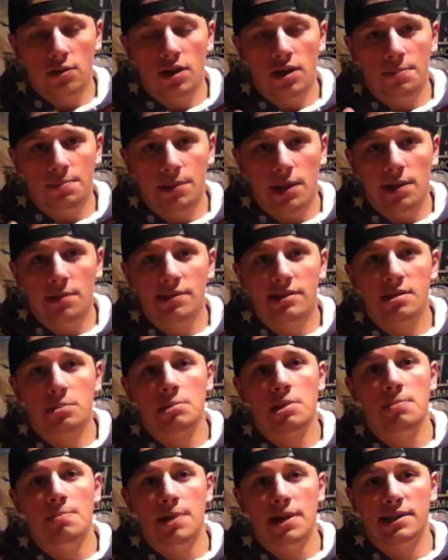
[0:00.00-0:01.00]
You gotta play with
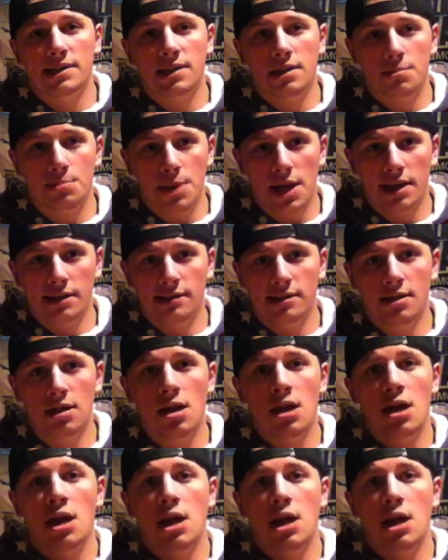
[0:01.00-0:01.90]
some of the best of the best.